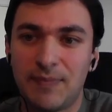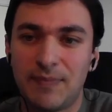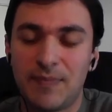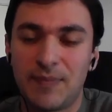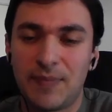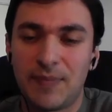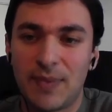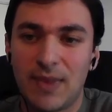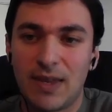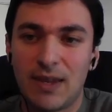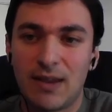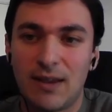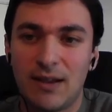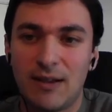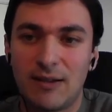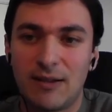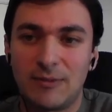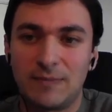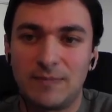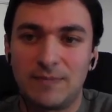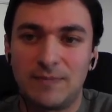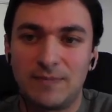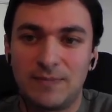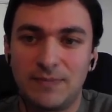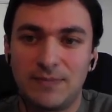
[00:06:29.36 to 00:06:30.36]

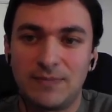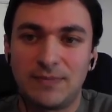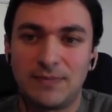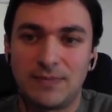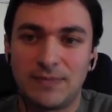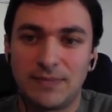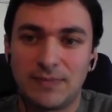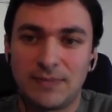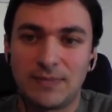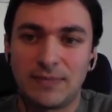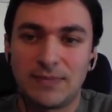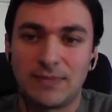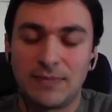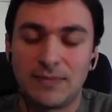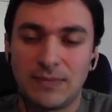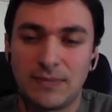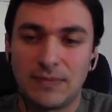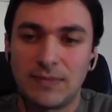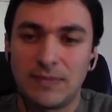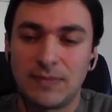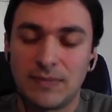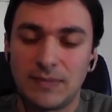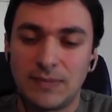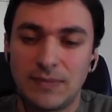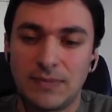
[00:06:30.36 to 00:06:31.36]

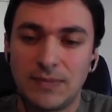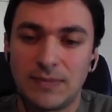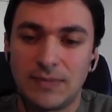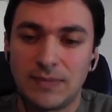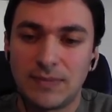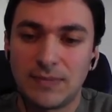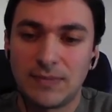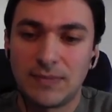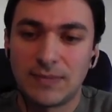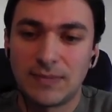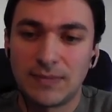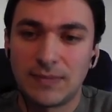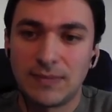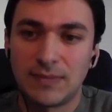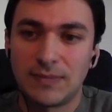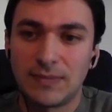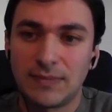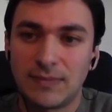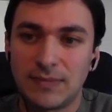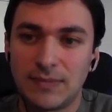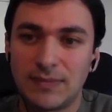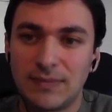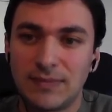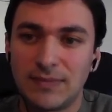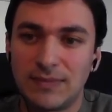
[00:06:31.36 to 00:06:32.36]

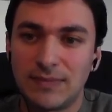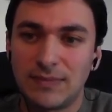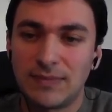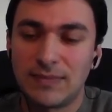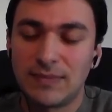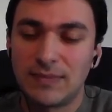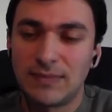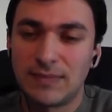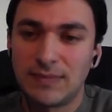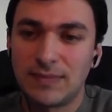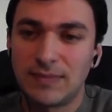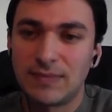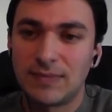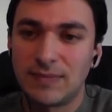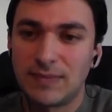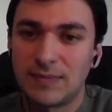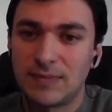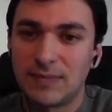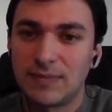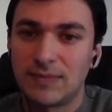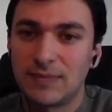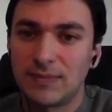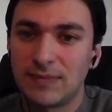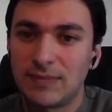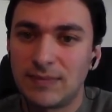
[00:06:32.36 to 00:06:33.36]

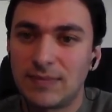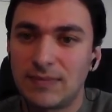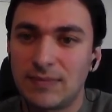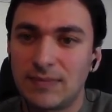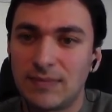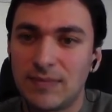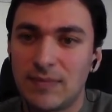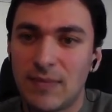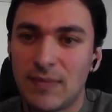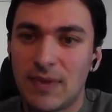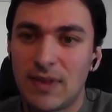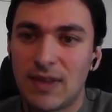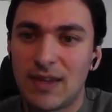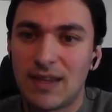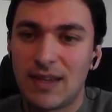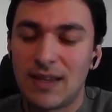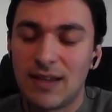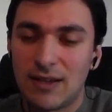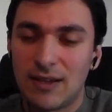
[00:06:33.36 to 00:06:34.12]
(silent)